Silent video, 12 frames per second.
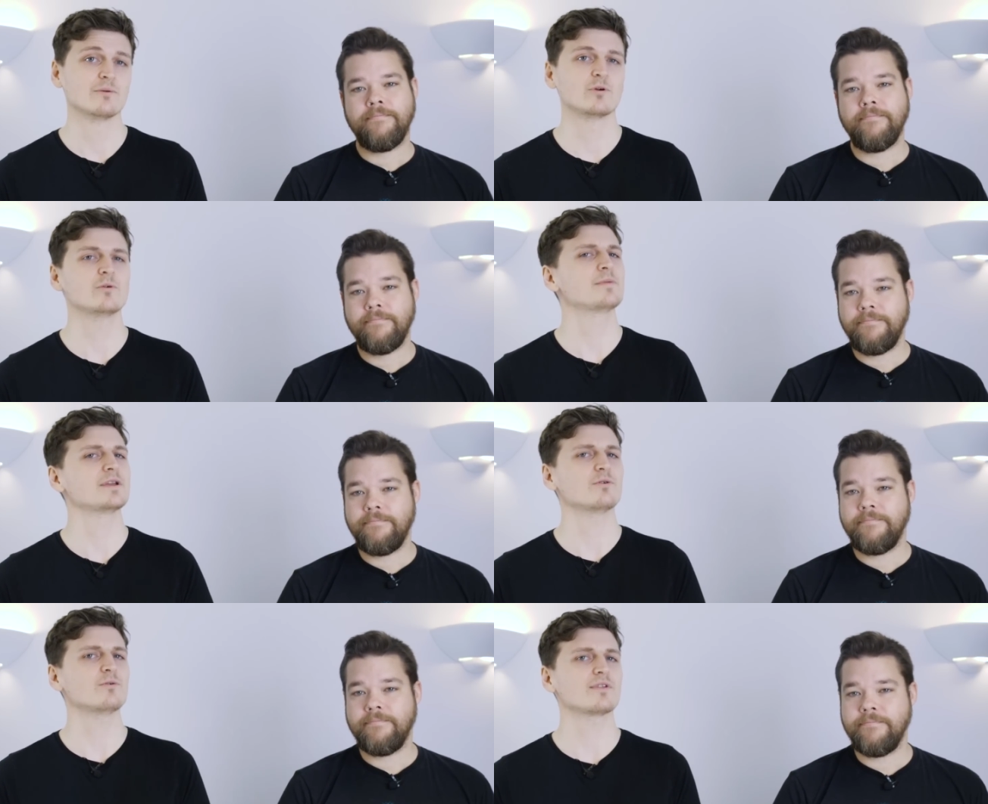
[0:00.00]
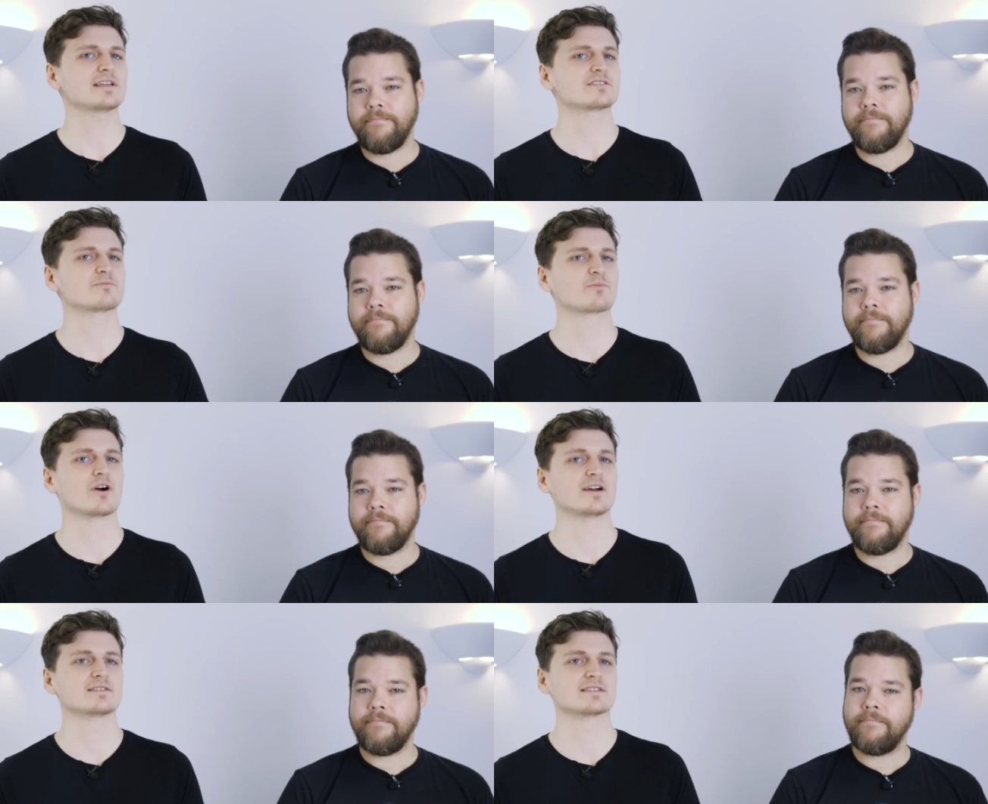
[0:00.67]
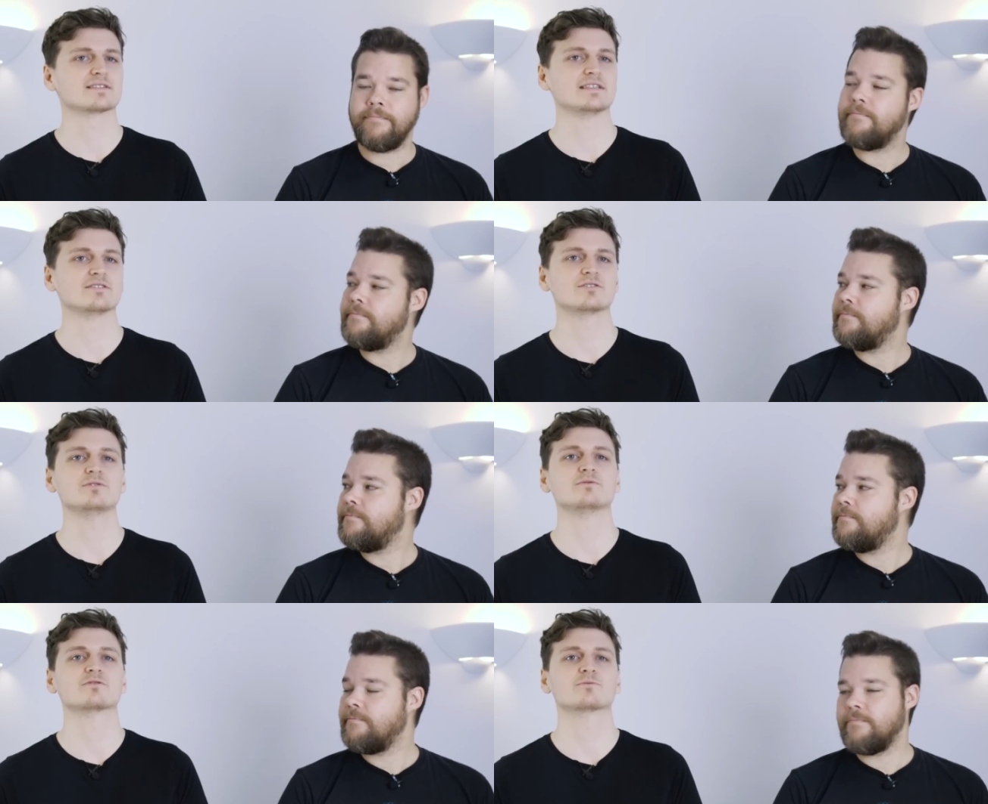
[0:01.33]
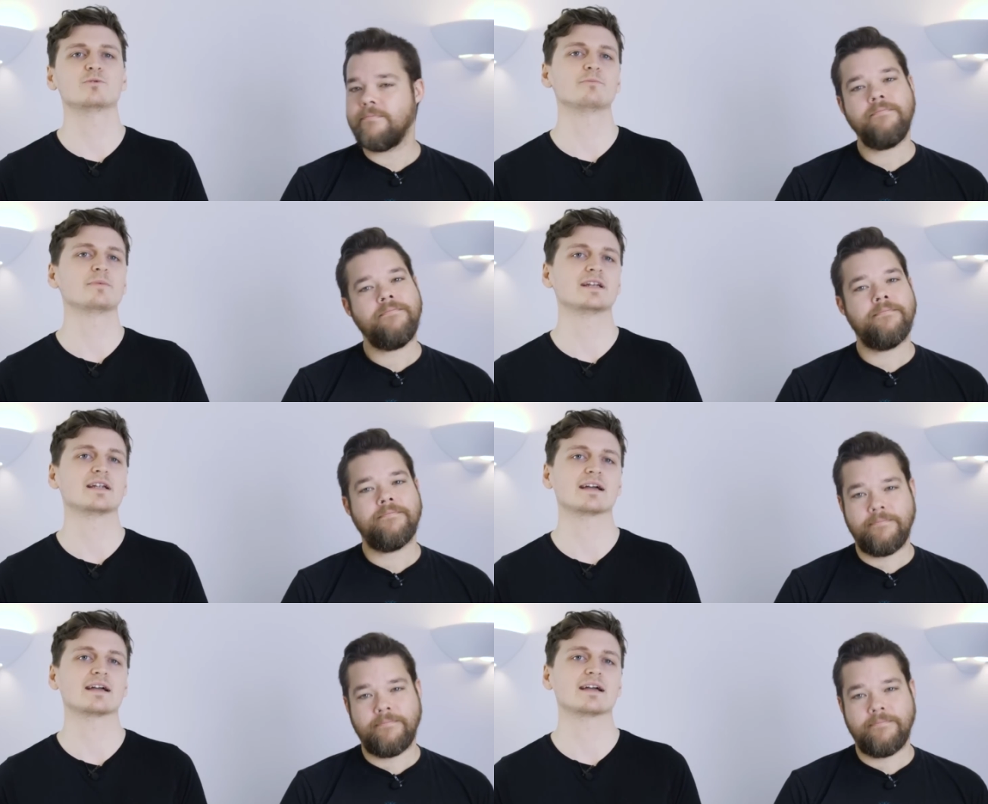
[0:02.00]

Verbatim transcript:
Speaker 1: we wouldn't be all that surprised to see Su swoop in